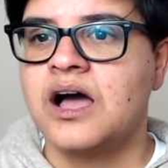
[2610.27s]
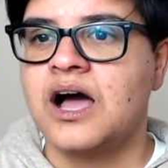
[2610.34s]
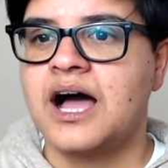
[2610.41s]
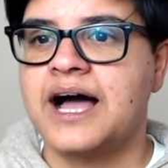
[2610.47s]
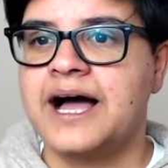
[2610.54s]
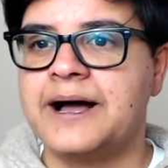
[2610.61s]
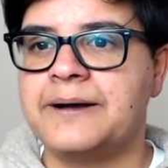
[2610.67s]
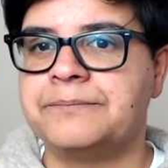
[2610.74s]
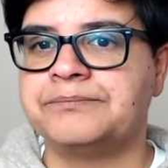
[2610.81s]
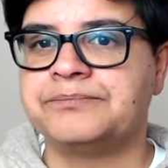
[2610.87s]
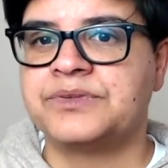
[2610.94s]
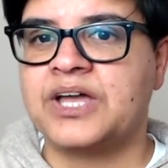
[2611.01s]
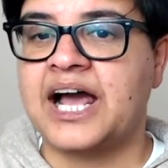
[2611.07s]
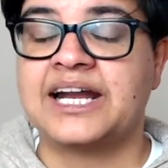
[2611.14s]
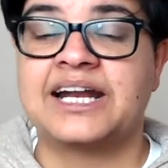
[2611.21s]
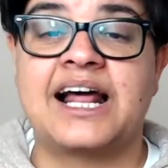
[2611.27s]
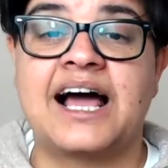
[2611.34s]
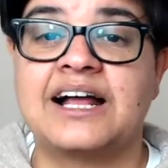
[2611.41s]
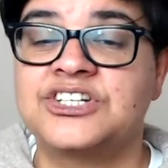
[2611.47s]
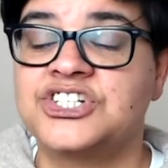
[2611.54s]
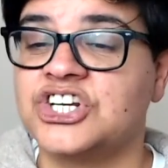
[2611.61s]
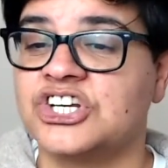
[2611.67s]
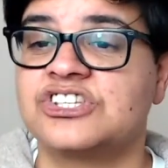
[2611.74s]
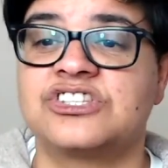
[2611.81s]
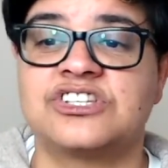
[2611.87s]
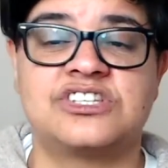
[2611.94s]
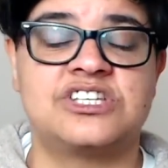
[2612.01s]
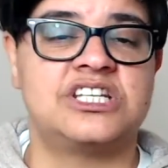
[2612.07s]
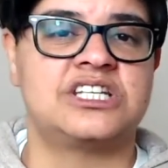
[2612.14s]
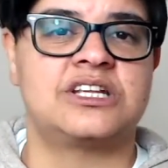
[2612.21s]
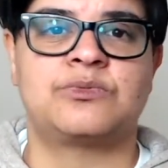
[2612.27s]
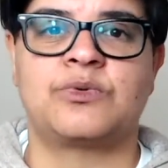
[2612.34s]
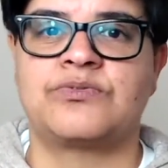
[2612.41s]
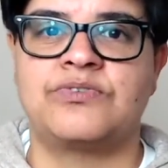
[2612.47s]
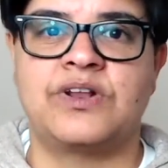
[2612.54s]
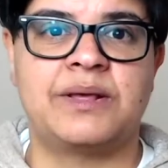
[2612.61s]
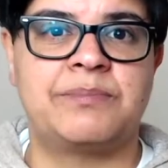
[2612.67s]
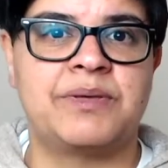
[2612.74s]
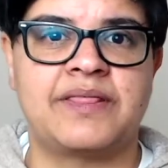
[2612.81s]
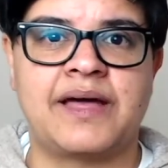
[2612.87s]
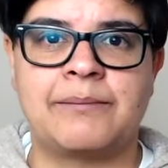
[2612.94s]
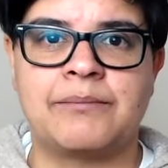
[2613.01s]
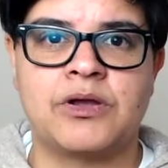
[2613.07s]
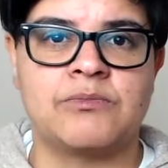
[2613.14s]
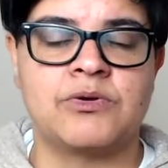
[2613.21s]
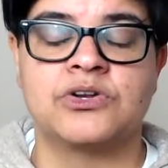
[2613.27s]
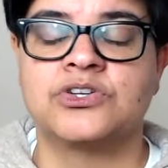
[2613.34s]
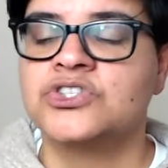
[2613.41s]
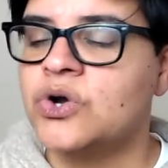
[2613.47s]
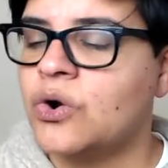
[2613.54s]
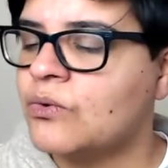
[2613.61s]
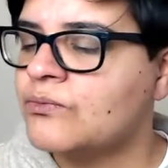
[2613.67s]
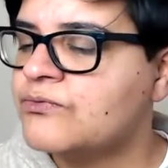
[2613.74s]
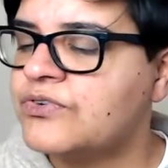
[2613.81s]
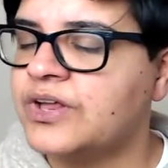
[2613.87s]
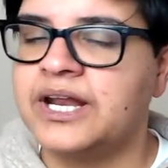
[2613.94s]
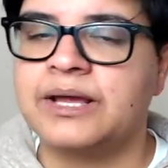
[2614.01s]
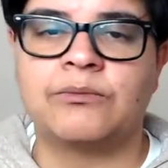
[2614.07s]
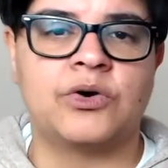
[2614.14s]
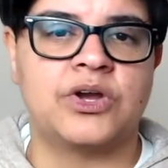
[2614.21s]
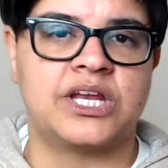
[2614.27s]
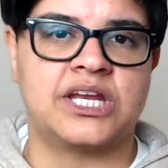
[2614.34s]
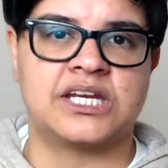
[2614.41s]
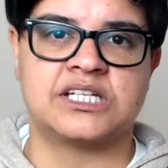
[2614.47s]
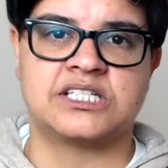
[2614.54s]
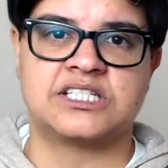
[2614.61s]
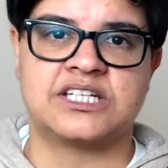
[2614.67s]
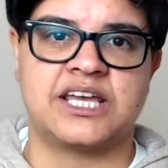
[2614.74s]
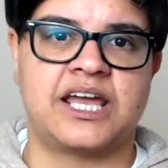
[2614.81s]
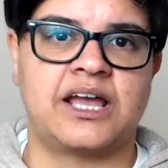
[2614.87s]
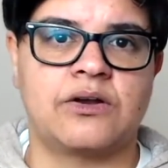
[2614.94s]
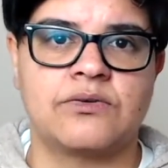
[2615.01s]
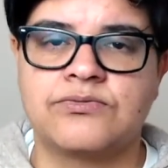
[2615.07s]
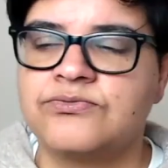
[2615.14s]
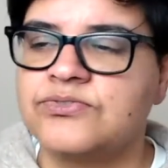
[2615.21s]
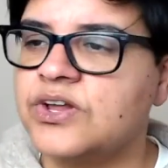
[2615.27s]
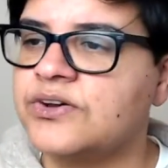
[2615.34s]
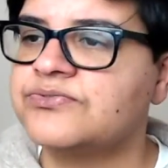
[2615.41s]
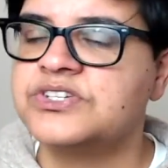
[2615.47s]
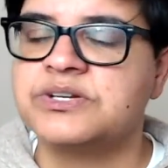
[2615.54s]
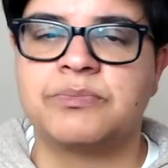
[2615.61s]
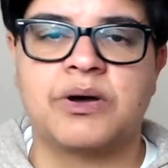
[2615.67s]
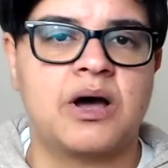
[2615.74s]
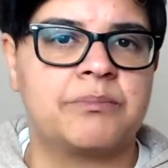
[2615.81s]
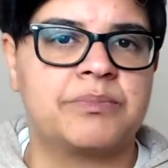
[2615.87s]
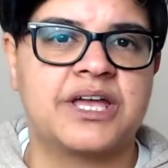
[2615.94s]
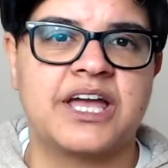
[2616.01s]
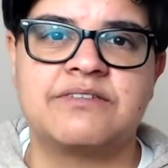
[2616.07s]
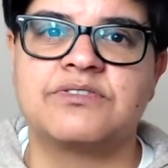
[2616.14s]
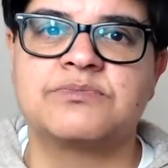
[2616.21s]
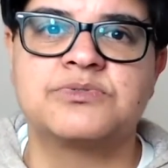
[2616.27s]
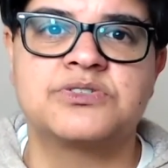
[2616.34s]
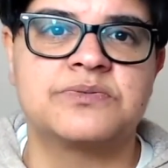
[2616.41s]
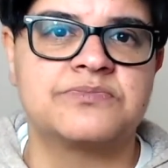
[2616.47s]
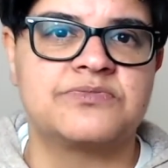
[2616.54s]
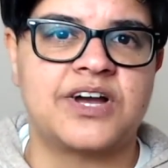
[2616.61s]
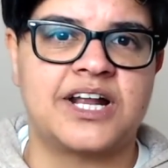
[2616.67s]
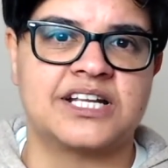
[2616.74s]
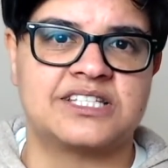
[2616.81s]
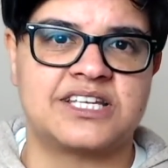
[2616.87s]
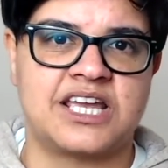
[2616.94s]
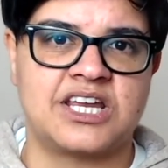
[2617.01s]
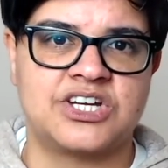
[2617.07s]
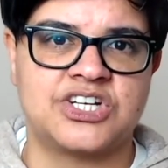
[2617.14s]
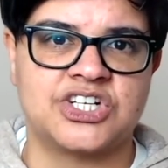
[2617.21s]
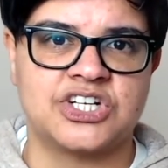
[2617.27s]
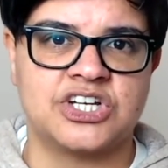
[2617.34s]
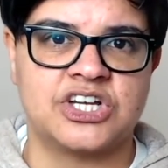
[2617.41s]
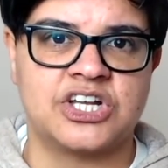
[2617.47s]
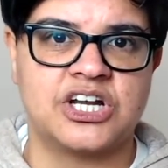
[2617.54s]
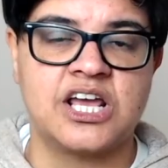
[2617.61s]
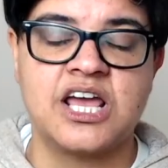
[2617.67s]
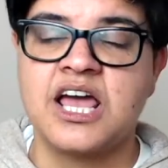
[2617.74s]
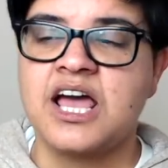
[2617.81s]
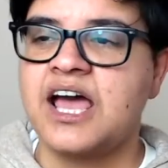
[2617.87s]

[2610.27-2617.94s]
And just as he did with Philip in that moment, told Philip what he needed to hear, fluffed him up, gave him some validation,